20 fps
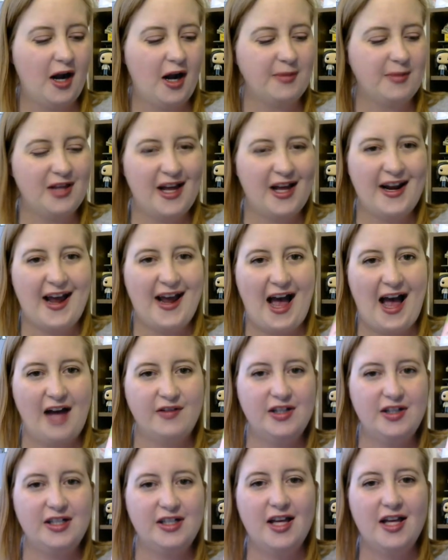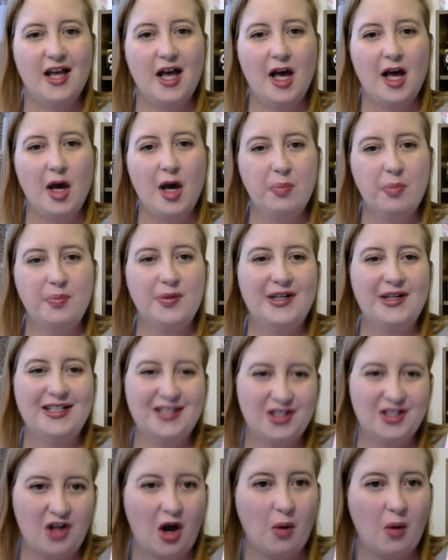I'm glad I have it, but
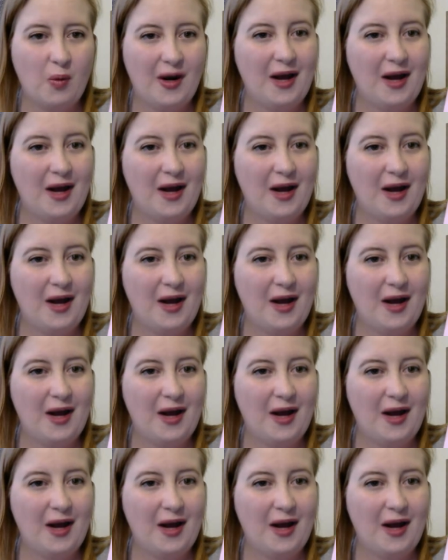it's not what